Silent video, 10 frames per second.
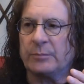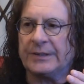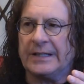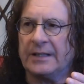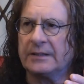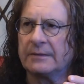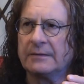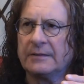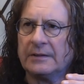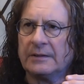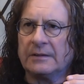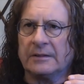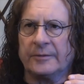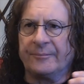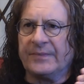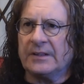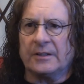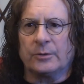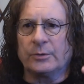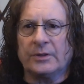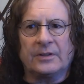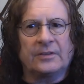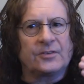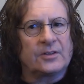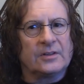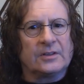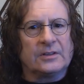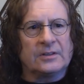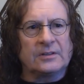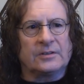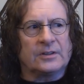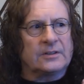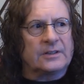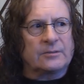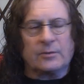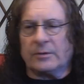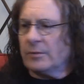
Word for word: But yet, mm. um, you know, it's you, you're like,